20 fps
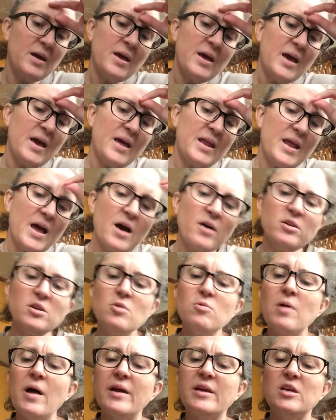"And how do you
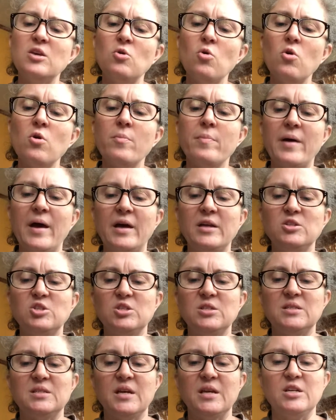like your bed?"
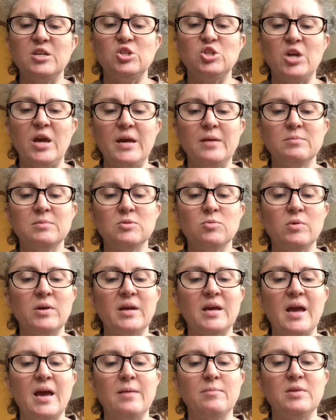she said to James when it
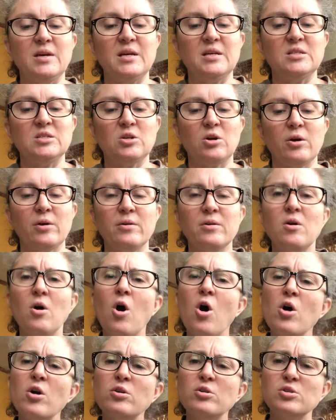came to his turn.
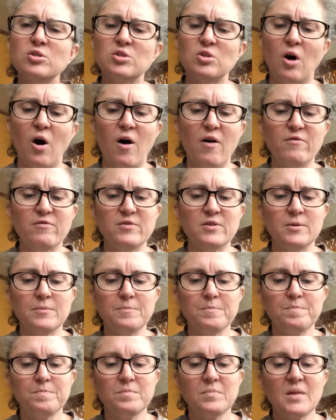"Hard or soft?"
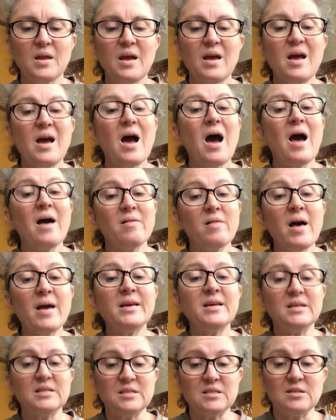"I
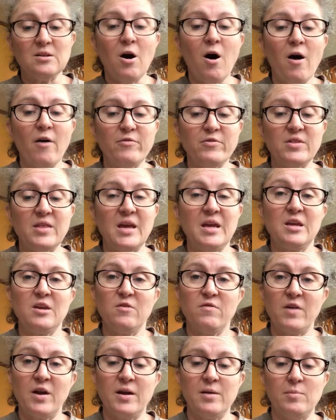like it soft, thank you
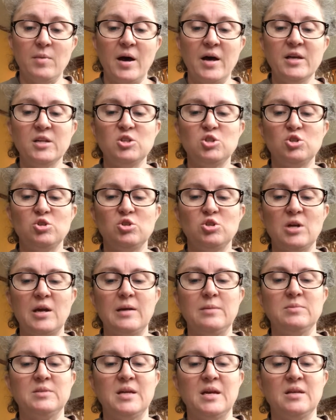very much,"
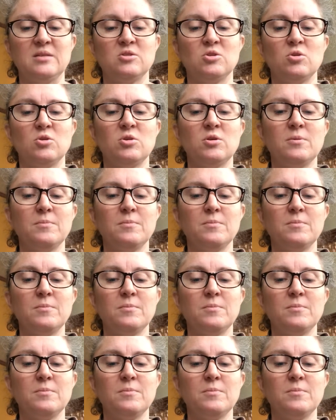James answered.